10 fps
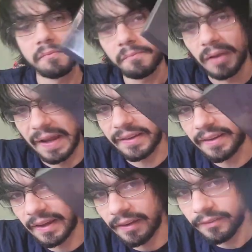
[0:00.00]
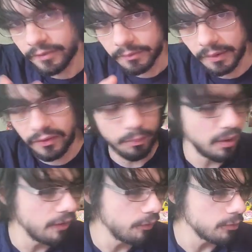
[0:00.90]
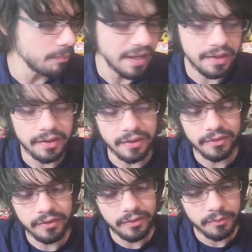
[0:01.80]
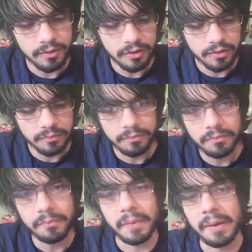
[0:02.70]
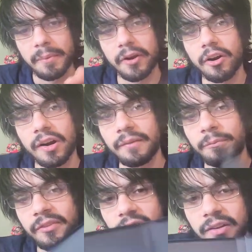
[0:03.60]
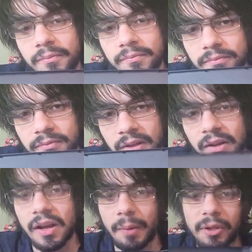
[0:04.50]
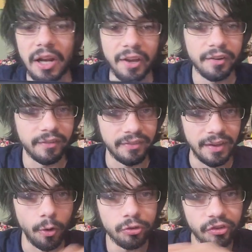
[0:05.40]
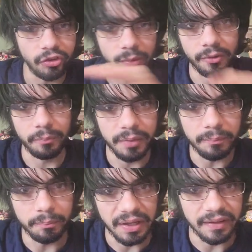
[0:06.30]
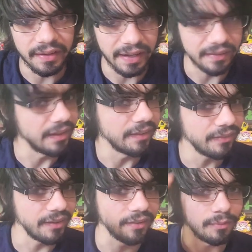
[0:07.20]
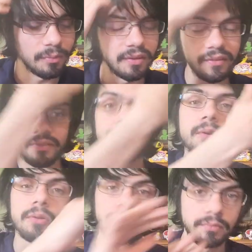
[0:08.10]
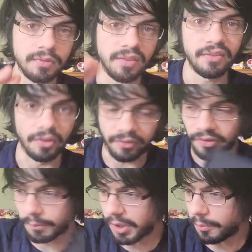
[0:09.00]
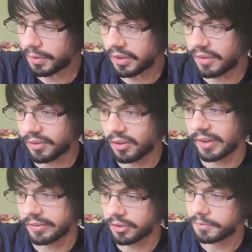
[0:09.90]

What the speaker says: Blank case. Let's begin from the blank cases. Batman Arkham City. I mean, I understand all these games are being paid 99 cents, but it's still disgusting in my opinion as a collector.